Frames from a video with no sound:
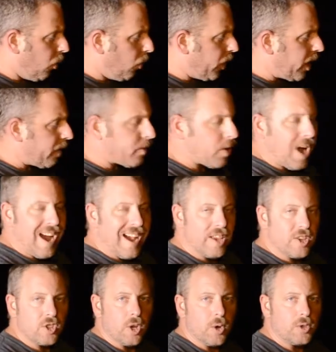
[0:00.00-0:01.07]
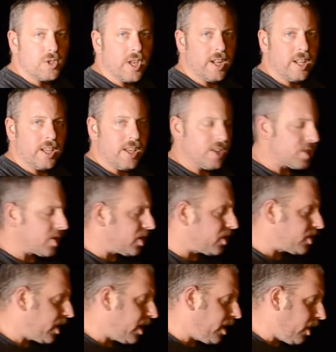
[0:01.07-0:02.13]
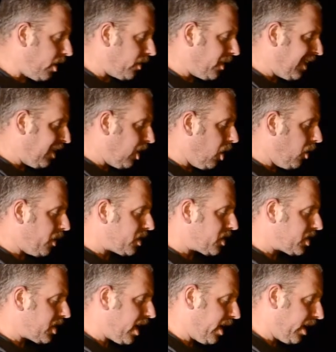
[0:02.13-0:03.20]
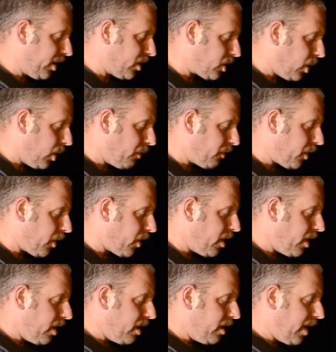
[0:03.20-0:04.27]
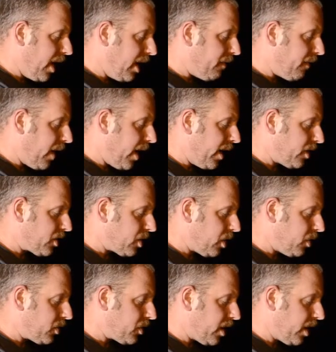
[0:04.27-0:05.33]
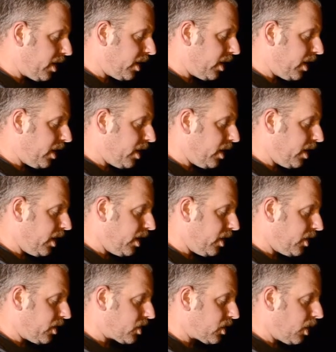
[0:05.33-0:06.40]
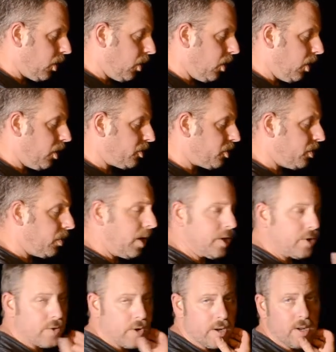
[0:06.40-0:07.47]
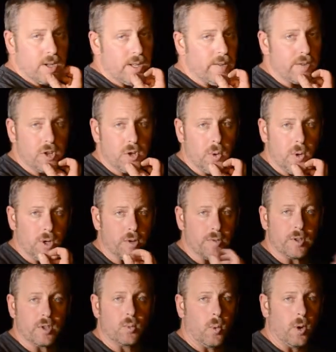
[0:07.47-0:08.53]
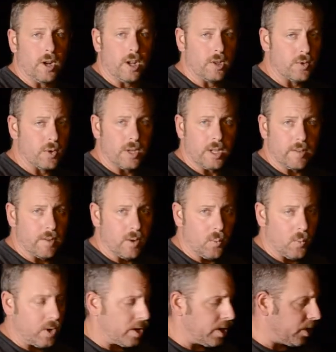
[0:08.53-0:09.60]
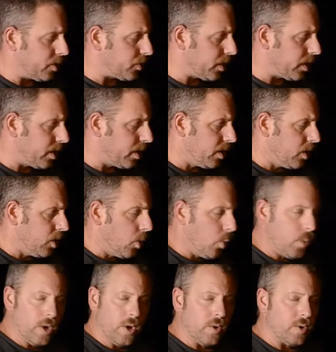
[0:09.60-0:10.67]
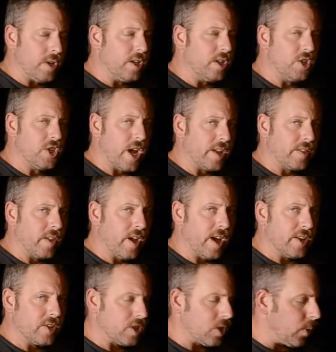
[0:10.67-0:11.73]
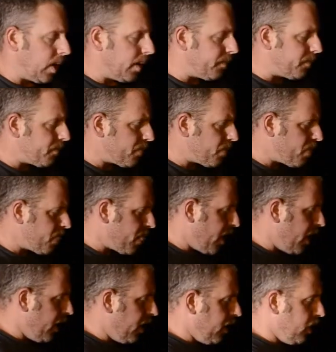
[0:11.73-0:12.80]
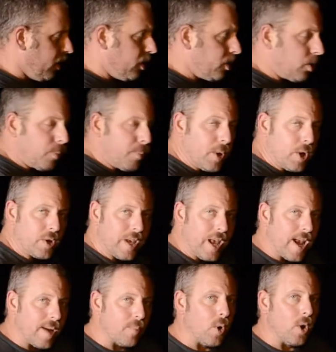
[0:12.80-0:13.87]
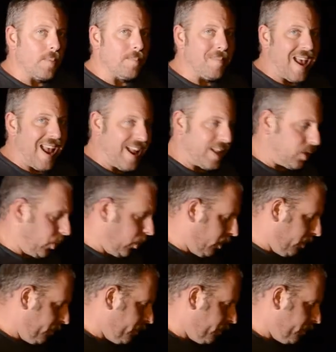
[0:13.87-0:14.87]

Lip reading: Whatever your ISO setting is, set it on the lowest setting. So if your native ISO setting is 200, leave it 200. If it's 100, leave it 100. We don't need to jack the ISO up. You'll put your camera on manual.